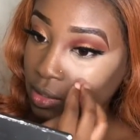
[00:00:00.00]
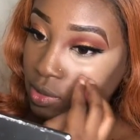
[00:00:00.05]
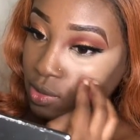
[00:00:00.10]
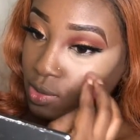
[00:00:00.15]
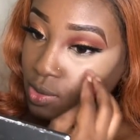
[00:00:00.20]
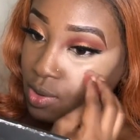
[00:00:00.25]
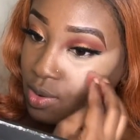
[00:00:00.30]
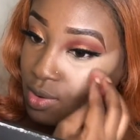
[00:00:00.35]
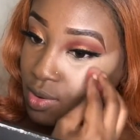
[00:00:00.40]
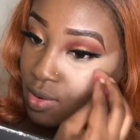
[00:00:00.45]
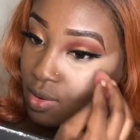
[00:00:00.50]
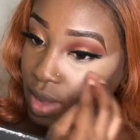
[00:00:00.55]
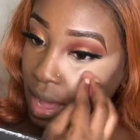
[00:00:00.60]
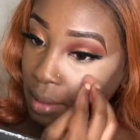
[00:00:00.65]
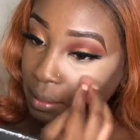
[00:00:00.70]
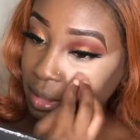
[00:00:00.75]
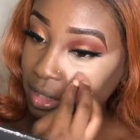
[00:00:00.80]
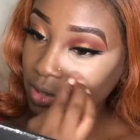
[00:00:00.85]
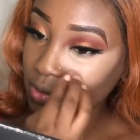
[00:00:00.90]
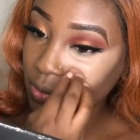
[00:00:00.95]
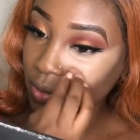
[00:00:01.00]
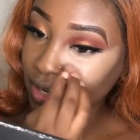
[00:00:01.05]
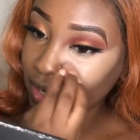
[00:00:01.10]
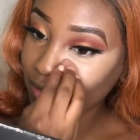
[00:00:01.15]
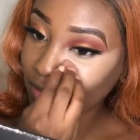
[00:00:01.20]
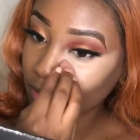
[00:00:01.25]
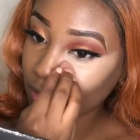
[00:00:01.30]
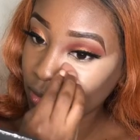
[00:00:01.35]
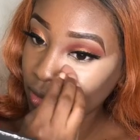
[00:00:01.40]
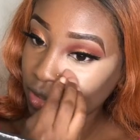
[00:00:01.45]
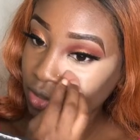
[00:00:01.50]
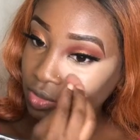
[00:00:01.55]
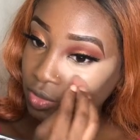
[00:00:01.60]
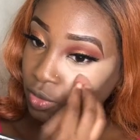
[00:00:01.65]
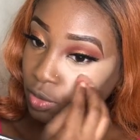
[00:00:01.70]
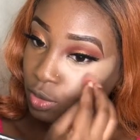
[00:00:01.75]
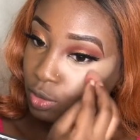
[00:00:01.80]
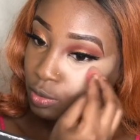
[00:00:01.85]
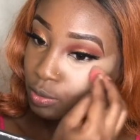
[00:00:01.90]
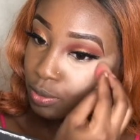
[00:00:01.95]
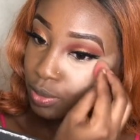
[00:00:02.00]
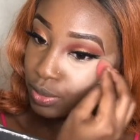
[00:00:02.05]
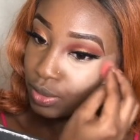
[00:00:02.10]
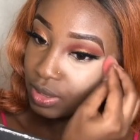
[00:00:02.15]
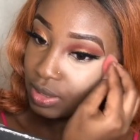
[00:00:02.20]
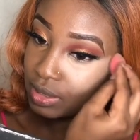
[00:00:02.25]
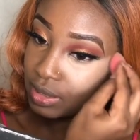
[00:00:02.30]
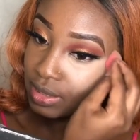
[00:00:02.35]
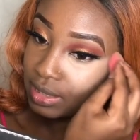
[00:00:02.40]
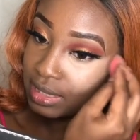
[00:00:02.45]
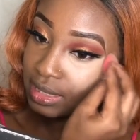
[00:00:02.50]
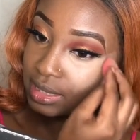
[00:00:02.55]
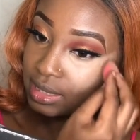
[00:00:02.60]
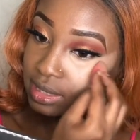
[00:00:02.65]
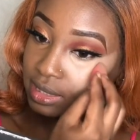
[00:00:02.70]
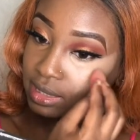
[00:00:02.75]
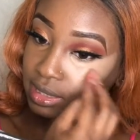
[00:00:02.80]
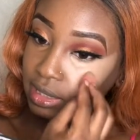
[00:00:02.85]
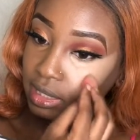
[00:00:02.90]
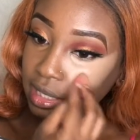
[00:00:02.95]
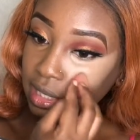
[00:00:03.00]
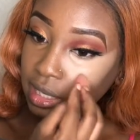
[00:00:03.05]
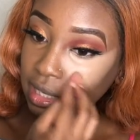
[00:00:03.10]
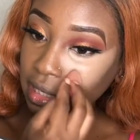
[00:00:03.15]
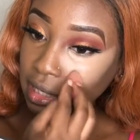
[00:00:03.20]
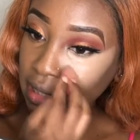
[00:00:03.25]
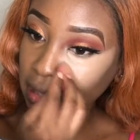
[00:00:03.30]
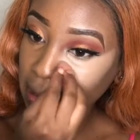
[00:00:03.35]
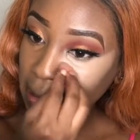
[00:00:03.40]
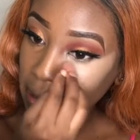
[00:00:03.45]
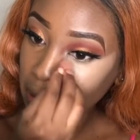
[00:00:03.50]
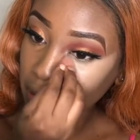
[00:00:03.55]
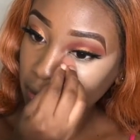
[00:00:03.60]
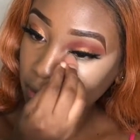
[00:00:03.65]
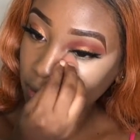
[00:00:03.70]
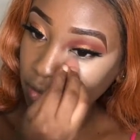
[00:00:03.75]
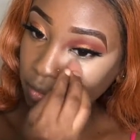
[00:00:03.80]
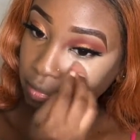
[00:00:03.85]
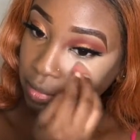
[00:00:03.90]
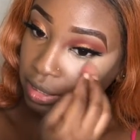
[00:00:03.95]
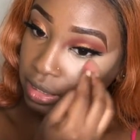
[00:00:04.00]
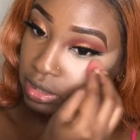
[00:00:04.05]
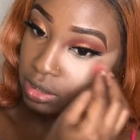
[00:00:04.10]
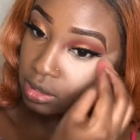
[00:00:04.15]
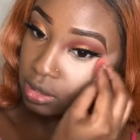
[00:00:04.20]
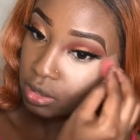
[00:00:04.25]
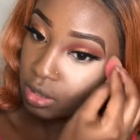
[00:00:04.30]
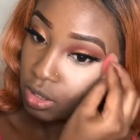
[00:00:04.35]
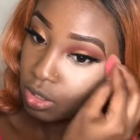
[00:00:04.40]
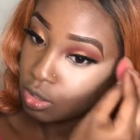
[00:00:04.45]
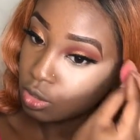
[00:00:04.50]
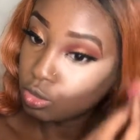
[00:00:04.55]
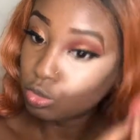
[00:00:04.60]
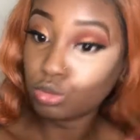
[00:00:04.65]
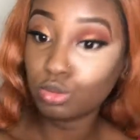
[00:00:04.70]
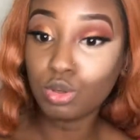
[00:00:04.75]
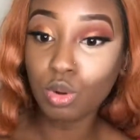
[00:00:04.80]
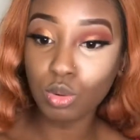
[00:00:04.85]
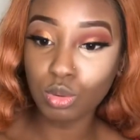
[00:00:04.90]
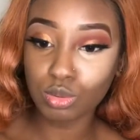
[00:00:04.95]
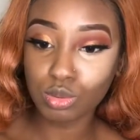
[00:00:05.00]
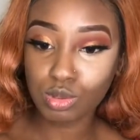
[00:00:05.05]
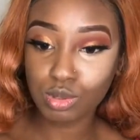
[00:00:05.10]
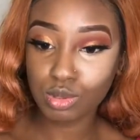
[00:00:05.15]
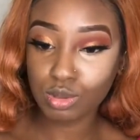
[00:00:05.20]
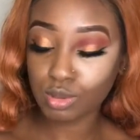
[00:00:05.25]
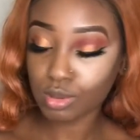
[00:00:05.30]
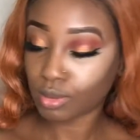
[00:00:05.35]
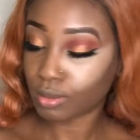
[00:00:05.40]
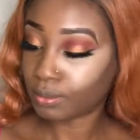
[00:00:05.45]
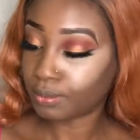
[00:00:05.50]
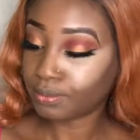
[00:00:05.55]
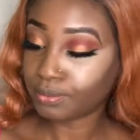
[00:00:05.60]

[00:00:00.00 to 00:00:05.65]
So, I mean, it's whatever works for you, but this is a complete don't.